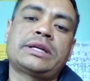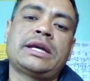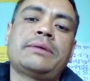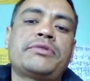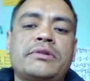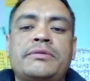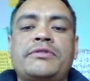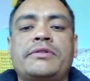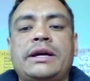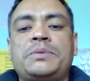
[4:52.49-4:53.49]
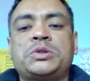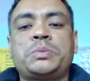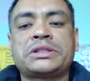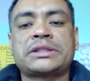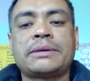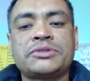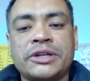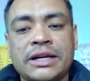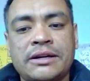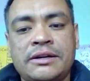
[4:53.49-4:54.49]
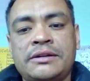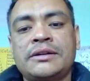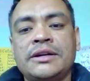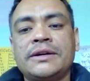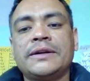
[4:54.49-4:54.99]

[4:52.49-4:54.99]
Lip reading: came for Everest Base Camp Trek, her